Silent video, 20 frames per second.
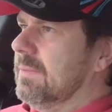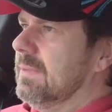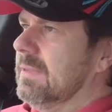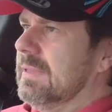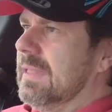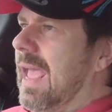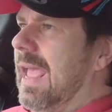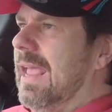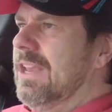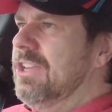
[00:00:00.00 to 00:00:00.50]

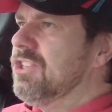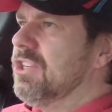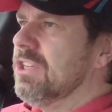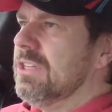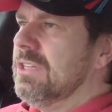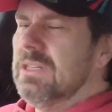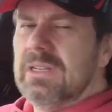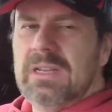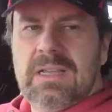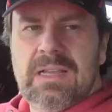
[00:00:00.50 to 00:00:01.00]
the
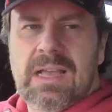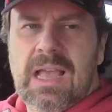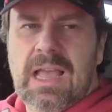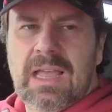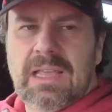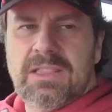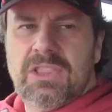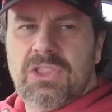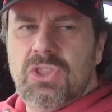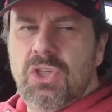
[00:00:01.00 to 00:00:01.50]
engine,
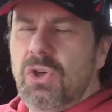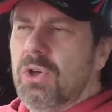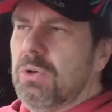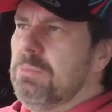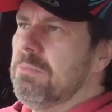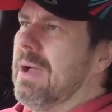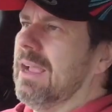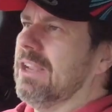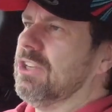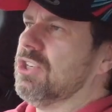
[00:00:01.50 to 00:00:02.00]
I thought,
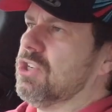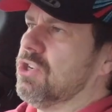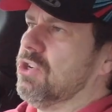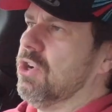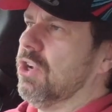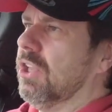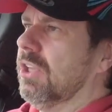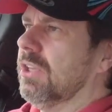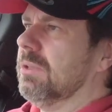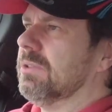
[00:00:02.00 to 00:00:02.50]
might
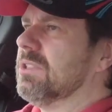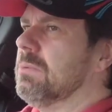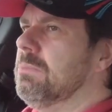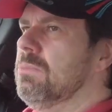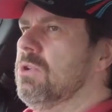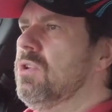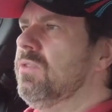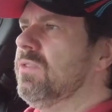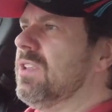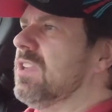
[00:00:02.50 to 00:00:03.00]
struggle to
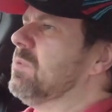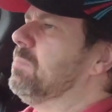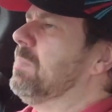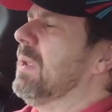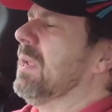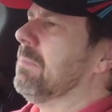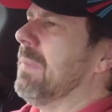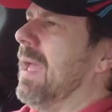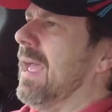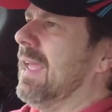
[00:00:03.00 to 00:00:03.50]
move this
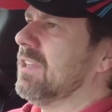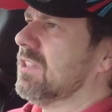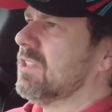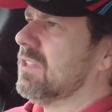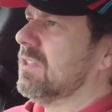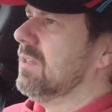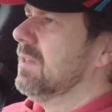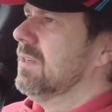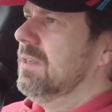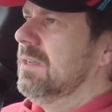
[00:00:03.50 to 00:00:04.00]
big
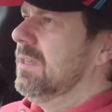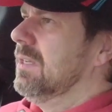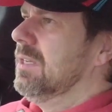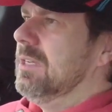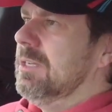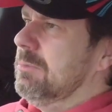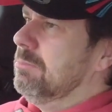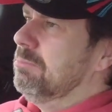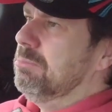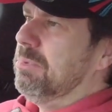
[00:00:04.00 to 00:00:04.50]
mass,
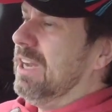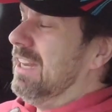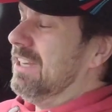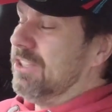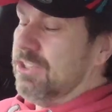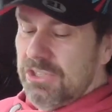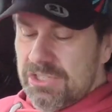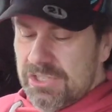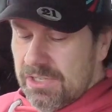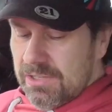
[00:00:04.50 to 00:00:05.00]
but it
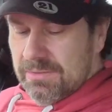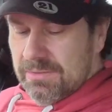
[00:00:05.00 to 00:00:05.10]
doesn't.